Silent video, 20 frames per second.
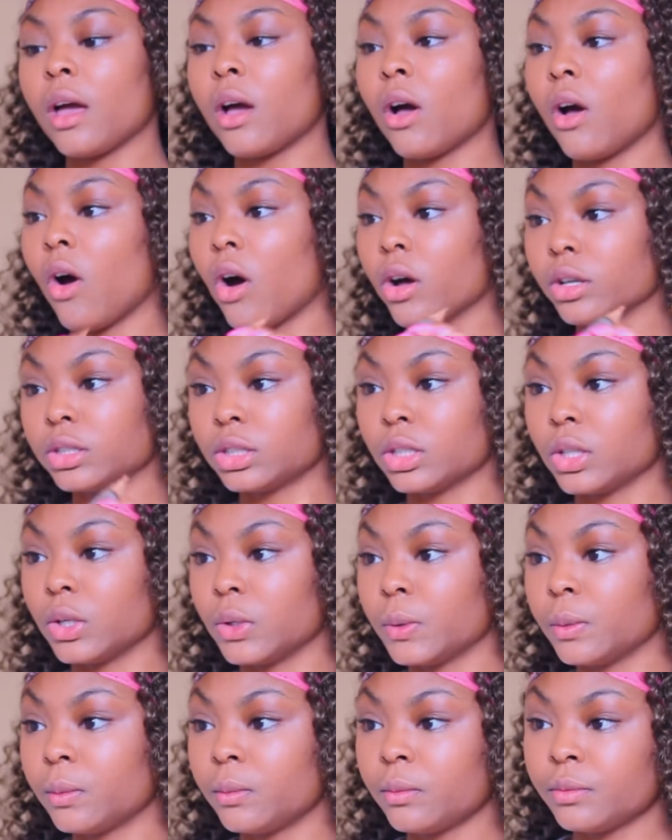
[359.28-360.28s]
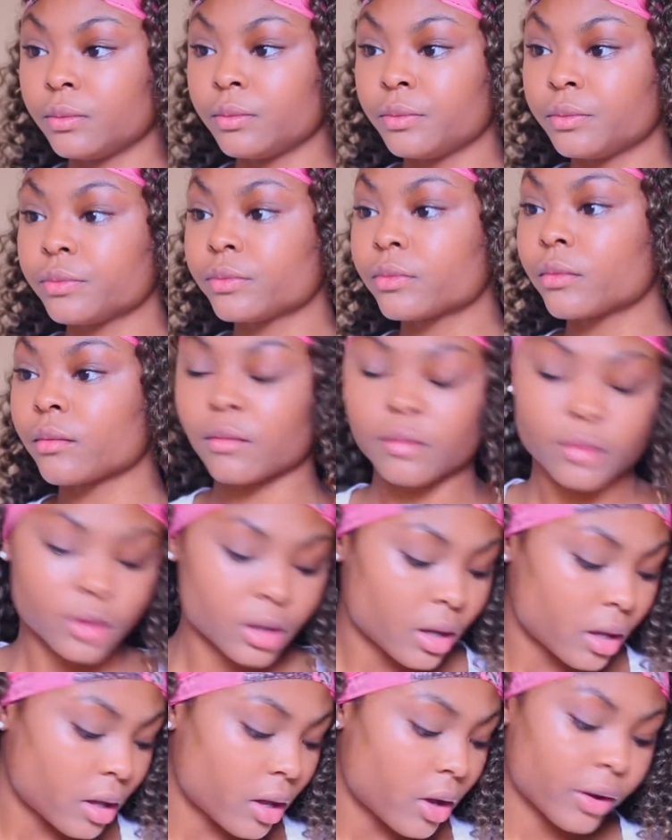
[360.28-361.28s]
also,
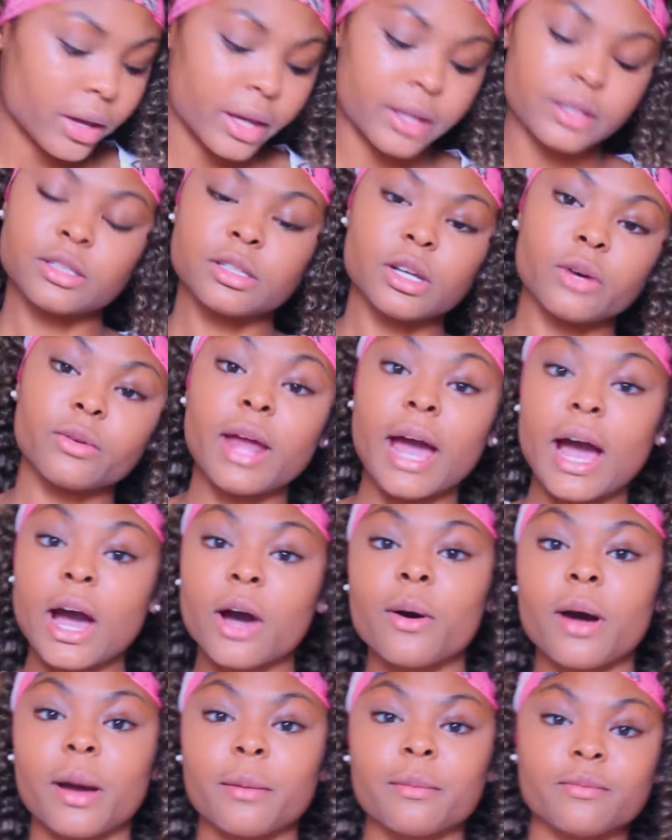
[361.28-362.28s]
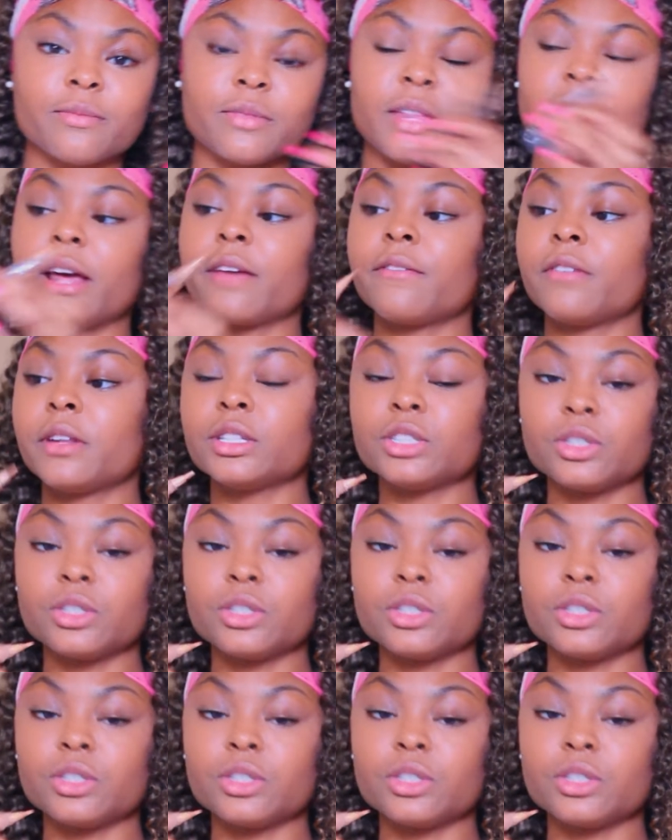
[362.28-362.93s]
okay, so now that I finished